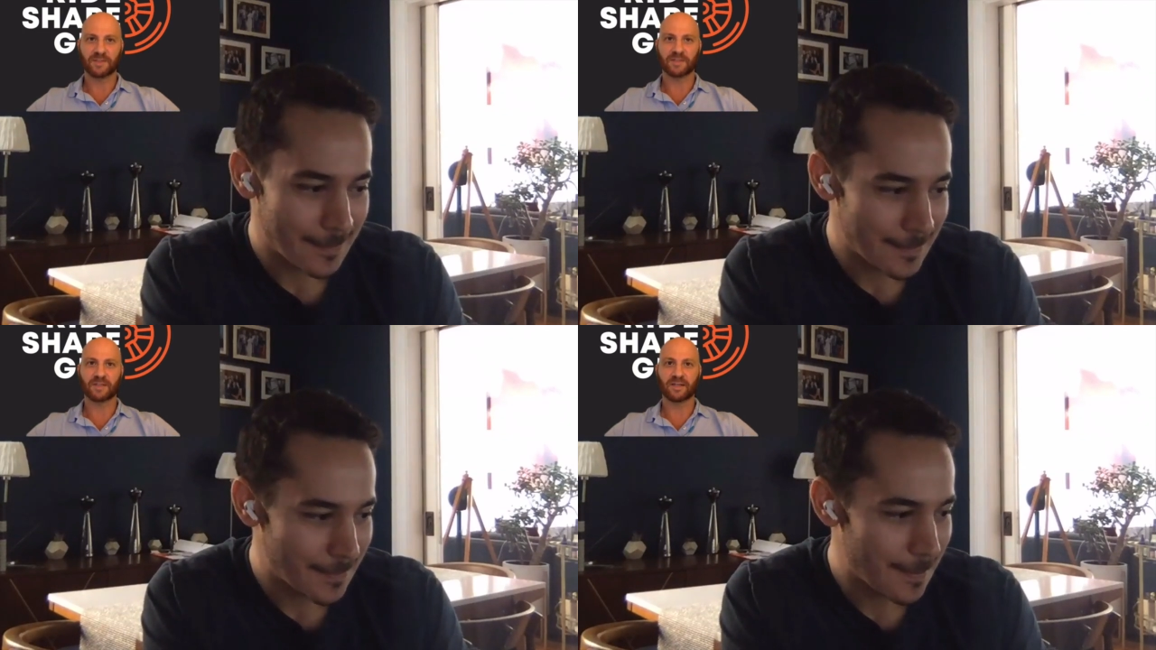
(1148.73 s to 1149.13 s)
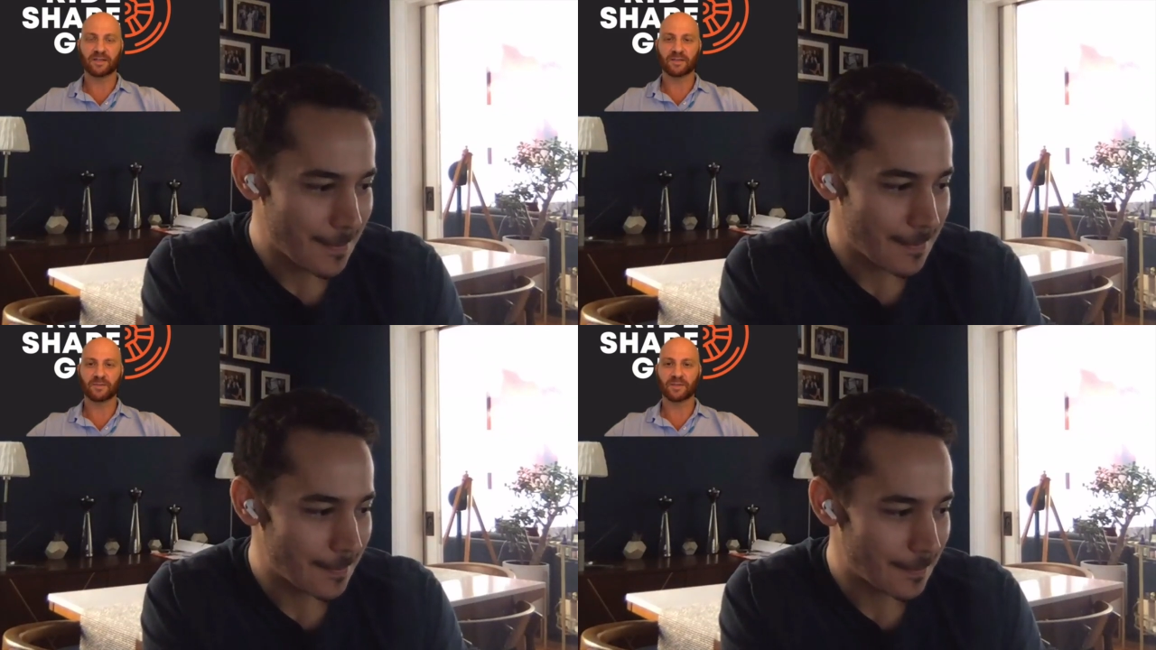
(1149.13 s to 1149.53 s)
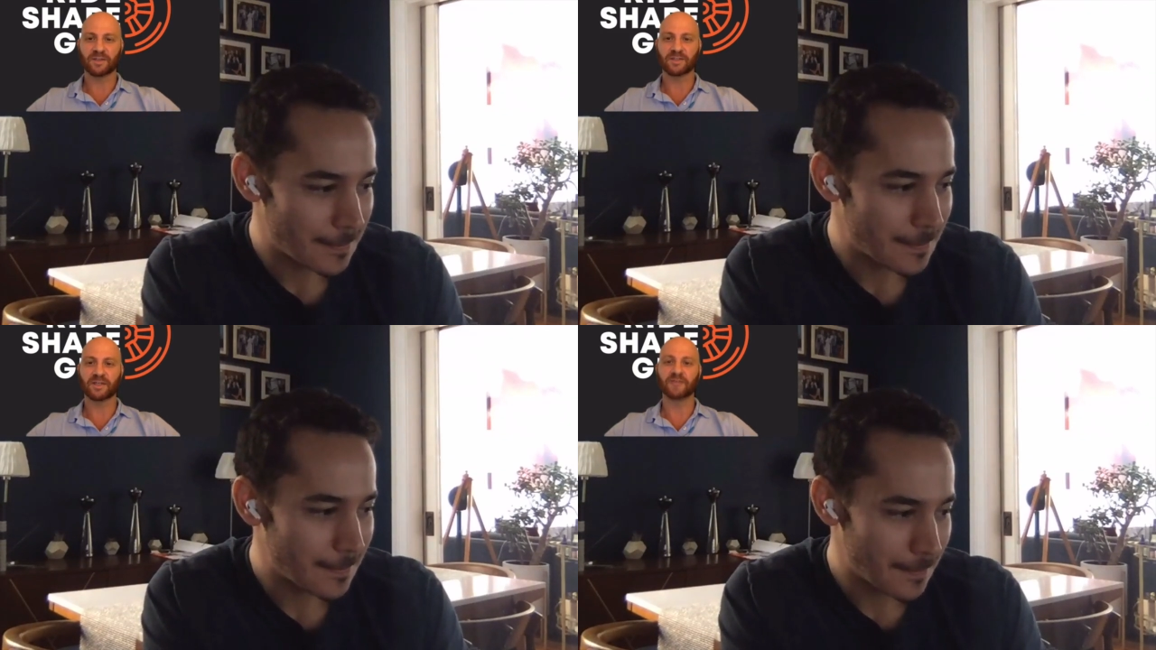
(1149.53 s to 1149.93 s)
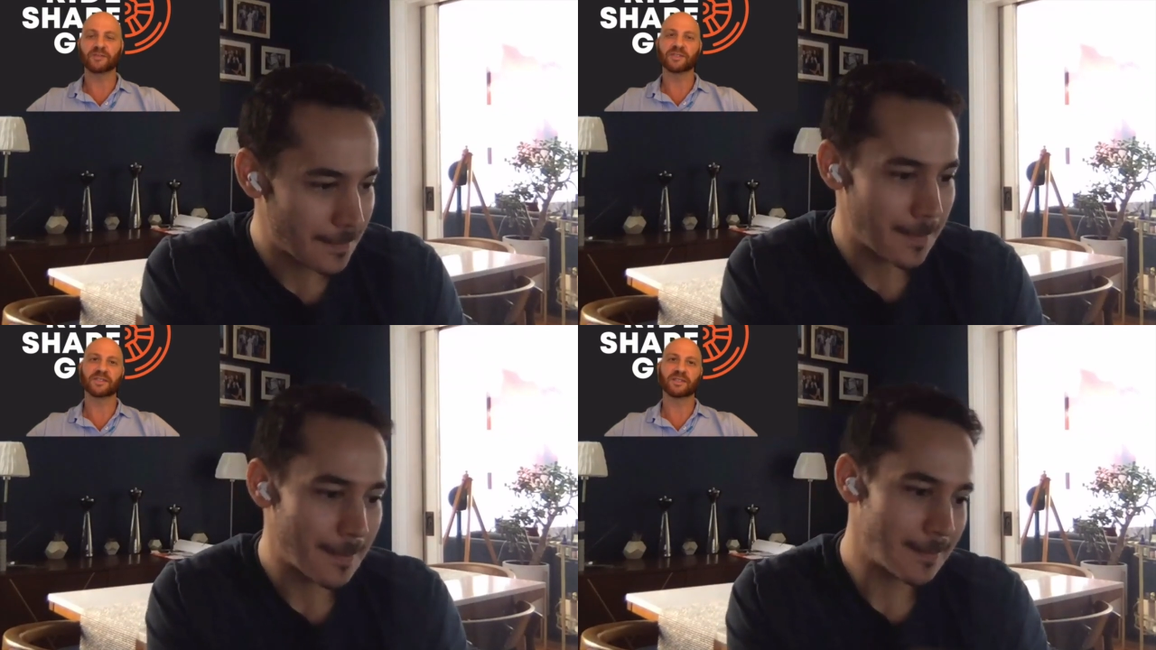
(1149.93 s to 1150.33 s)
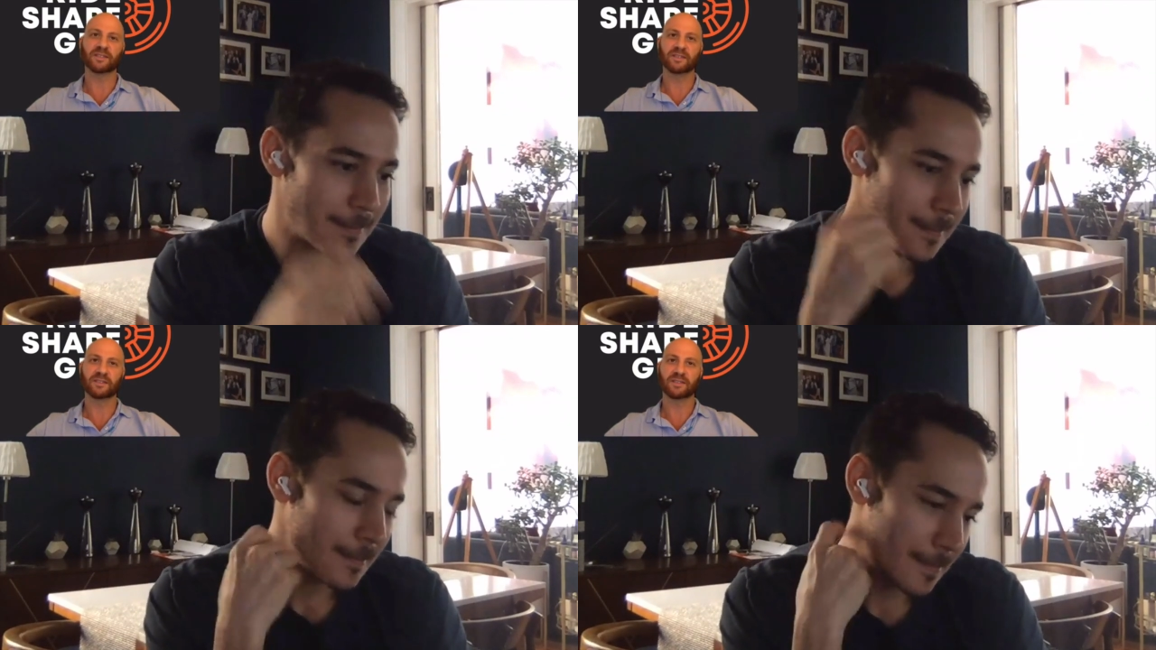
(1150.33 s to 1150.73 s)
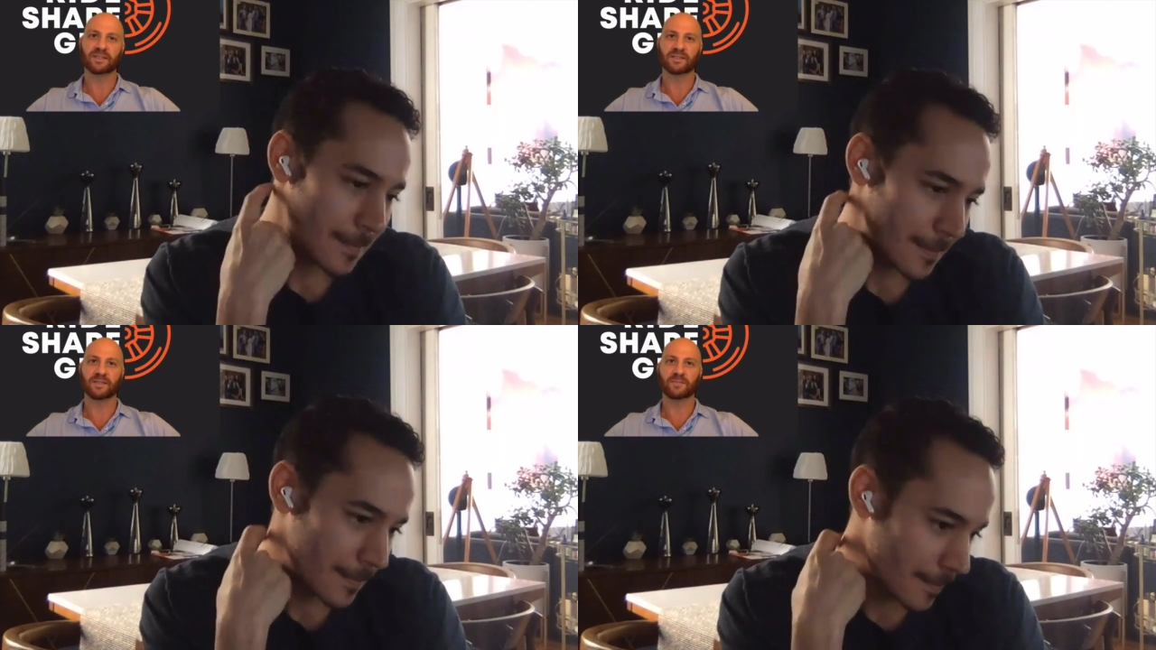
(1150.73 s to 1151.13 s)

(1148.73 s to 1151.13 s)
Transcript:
Speaker 1: This is like, can bring this to every city, except